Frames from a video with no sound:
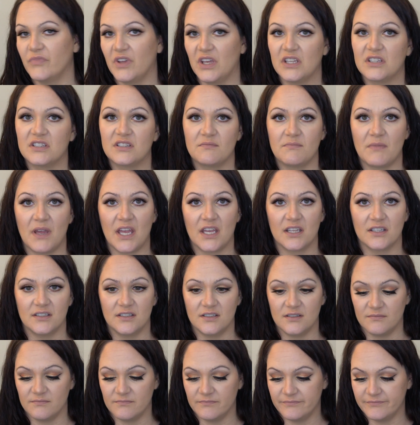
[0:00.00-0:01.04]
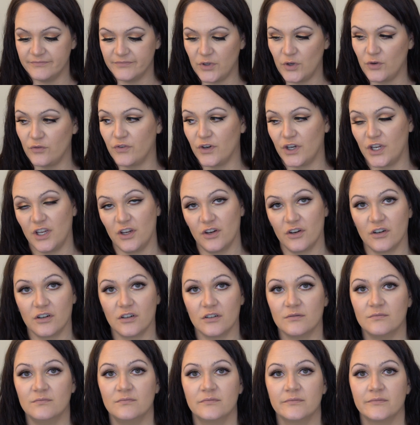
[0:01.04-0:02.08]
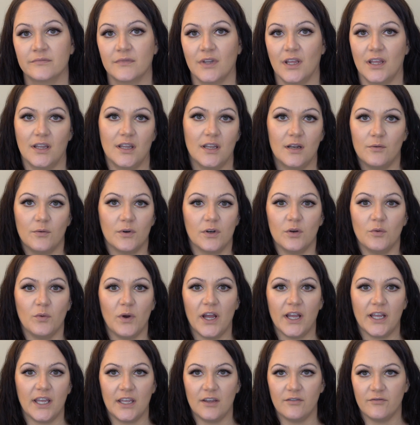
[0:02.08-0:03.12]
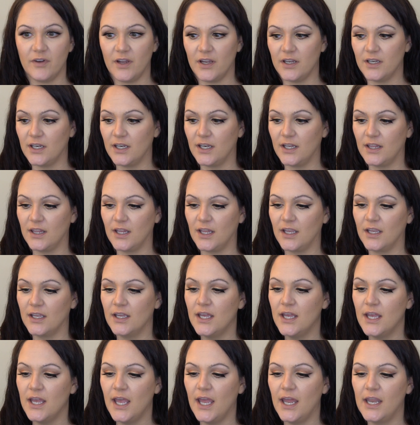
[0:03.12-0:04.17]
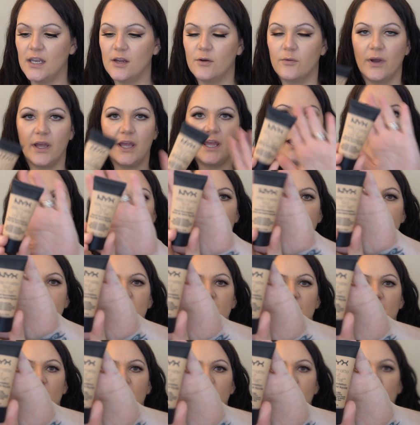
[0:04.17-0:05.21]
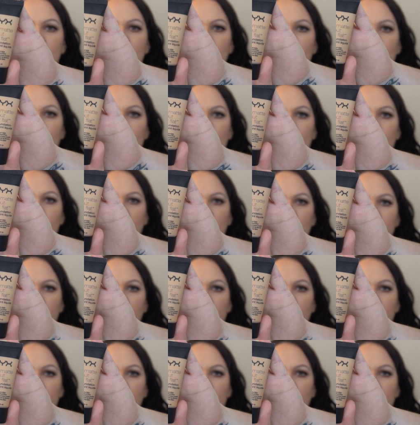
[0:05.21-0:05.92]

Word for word: It's a mess over here. And then I wonder why I can't find anything. Anyway, I did um, my